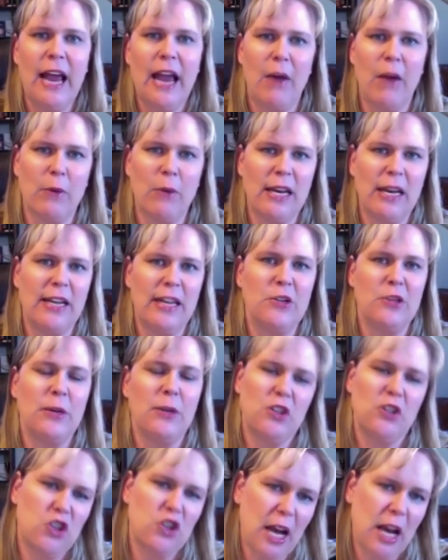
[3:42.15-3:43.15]
and we need to
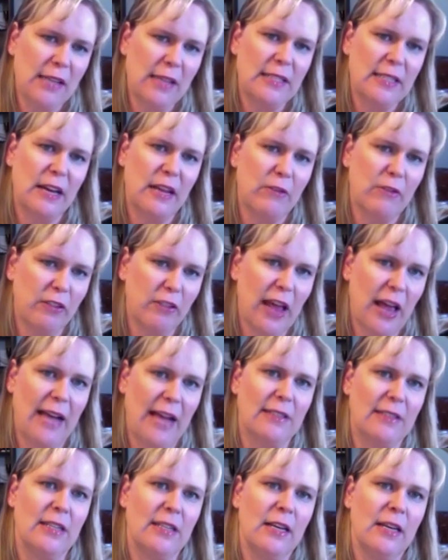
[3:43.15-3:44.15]
adjust and
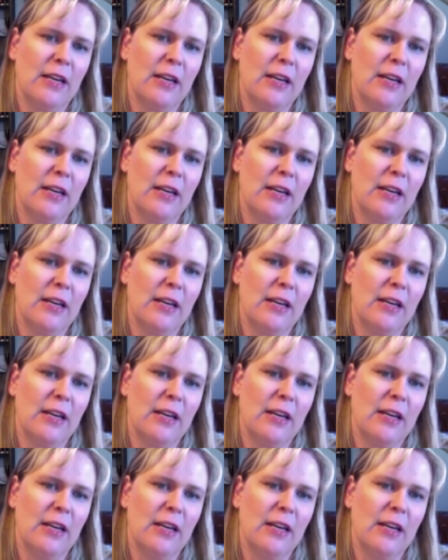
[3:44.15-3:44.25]
flex